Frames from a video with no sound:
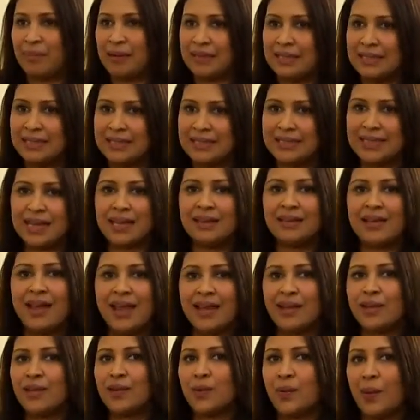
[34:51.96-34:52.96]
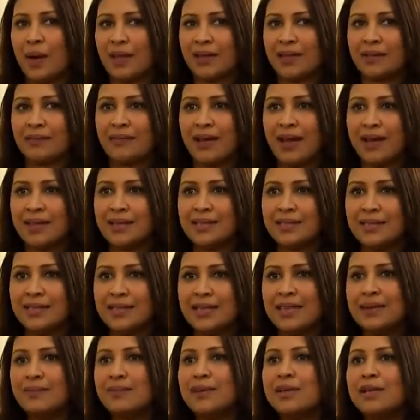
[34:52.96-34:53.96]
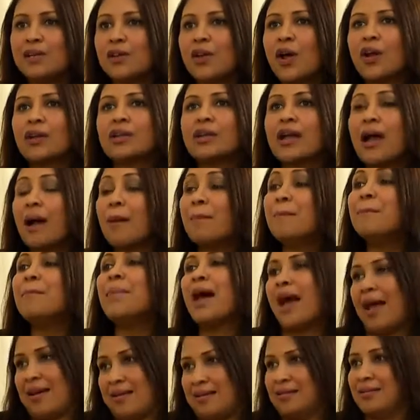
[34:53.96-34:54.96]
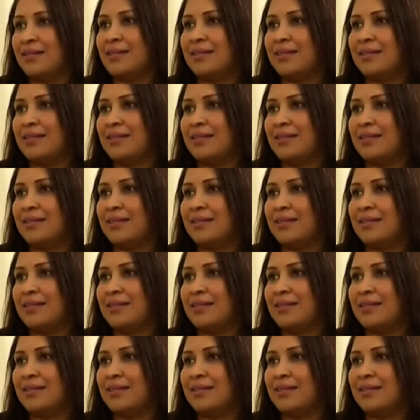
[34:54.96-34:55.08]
But he said otherwise he will not come back.